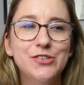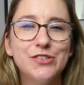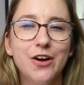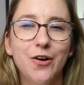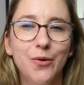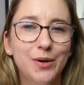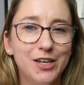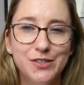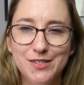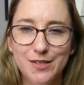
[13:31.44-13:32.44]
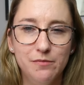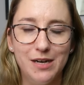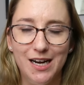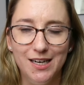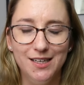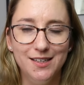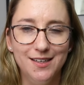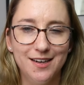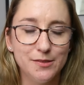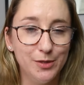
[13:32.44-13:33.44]
So here's
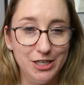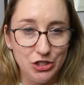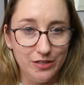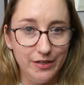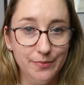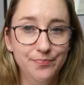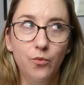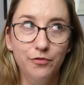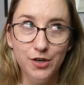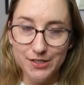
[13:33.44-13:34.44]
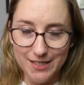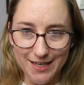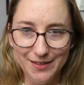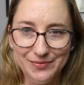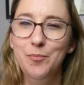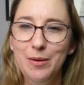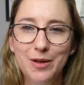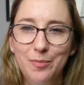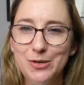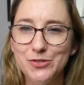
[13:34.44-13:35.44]
my explanation of it. First thing,
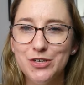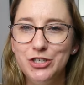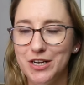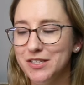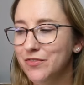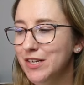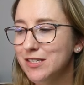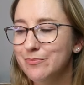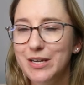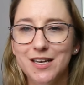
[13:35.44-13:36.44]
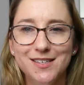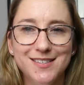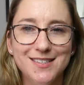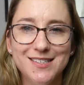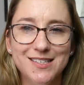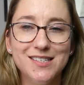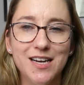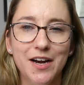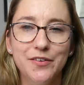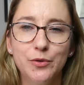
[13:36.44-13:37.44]
maybe I'll post screenshots of this, because this is
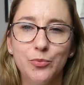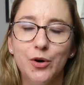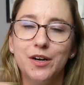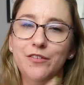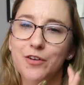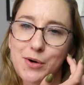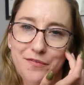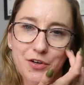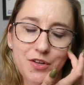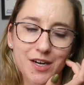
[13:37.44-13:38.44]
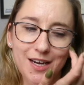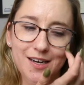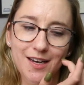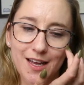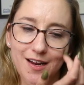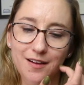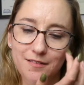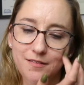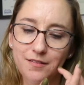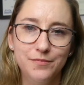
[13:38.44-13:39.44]
kind of important info if you're looking into
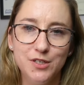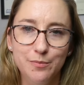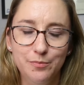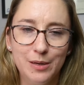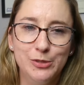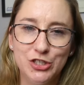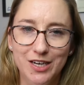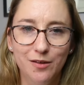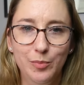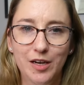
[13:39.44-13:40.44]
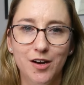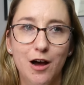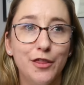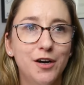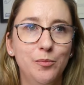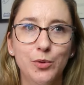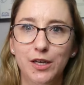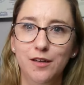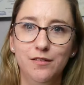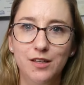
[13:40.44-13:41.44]
getting to publishing and being an author and
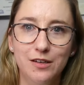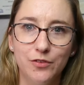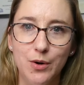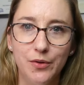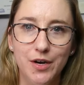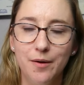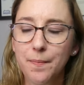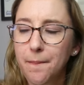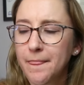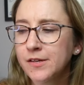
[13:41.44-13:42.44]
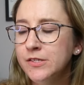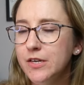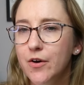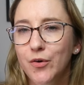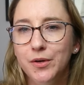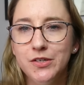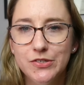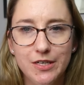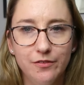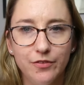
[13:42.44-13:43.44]
putting the info out there. So
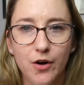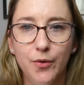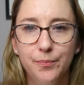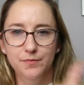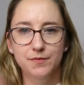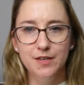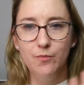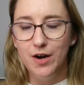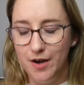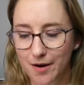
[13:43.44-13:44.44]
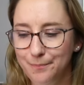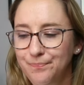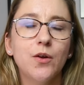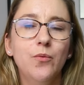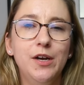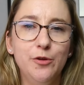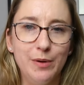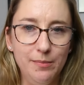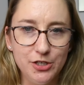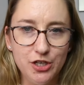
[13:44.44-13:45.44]
here's the info somewhere here. When you
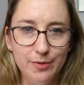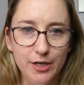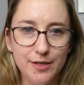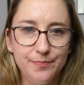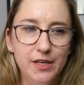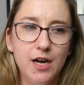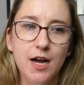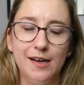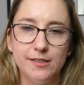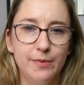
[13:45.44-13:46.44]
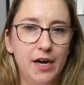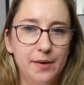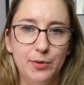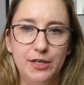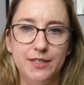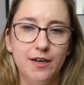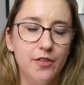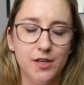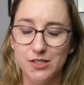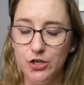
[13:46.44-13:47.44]
publish your book, it costs money to print it
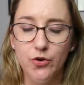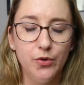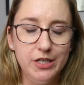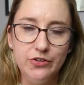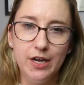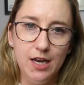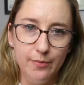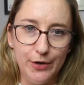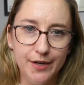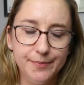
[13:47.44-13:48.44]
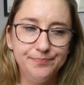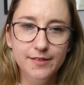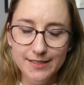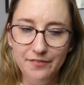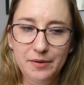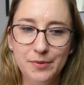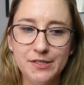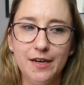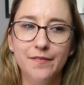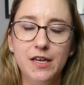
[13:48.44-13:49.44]
unless you're only doing an ebook.
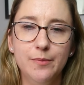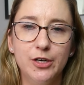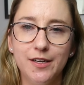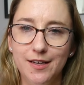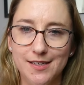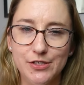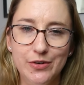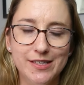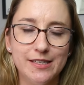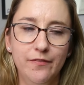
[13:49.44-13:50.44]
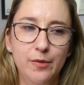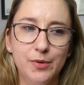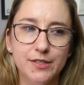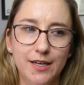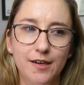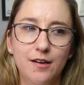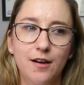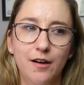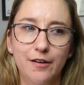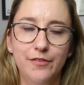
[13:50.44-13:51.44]
70% of the ebook, yes, you get 70%
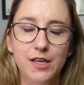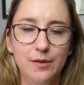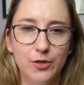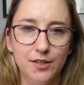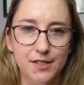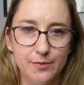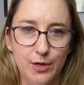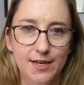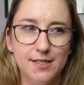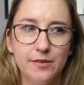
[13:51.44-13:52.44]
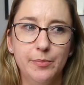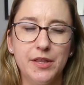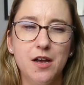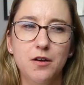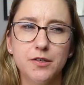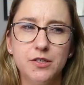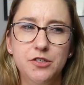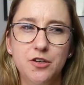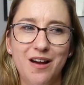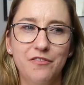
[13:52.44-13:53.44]
of the ebook list price, but they also
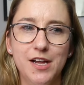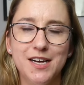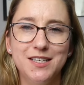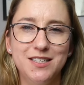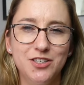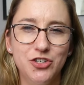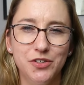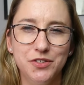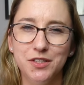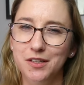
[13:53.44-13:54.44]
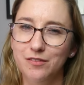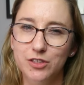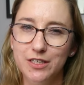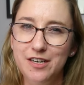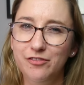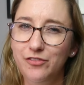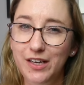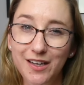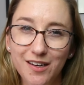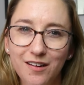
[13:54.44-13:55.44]
do have like a digital delivery
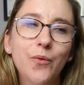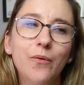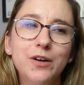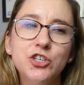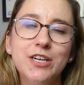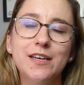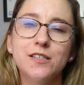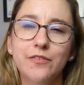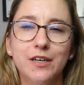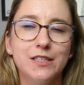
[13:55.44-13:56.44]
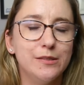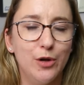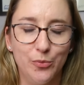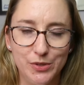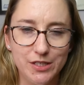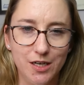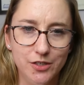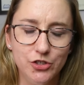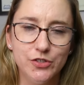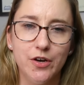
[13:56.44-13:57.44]
fee, which takes a very small
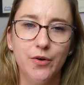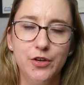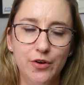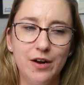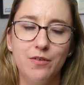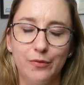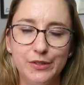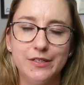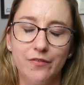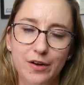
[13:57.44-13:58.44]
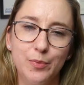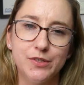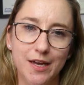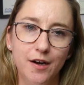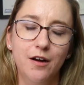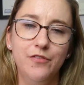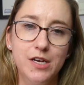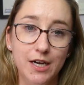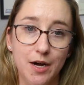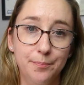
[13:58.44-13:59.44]
percentage. So you get roughly 70% of
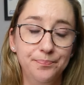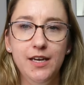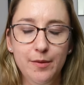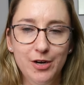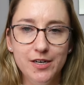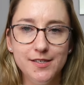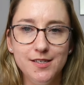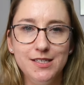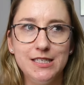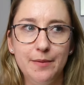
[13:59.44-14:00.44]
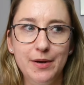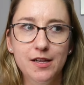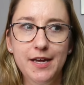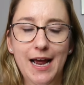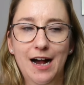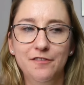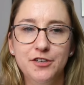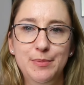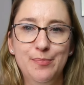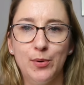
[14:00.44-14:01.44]
the income. Ebooks typically have
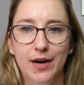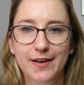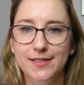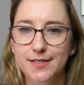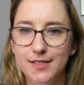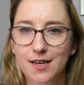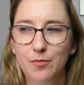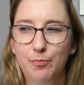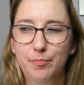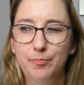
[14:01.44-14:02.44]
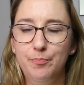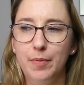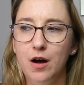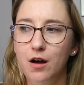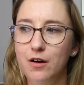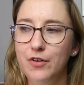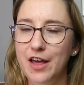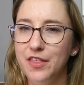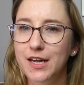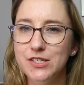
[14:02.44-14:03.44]
to be priced above,
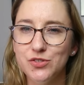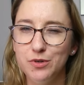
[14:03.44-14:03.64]
I think it's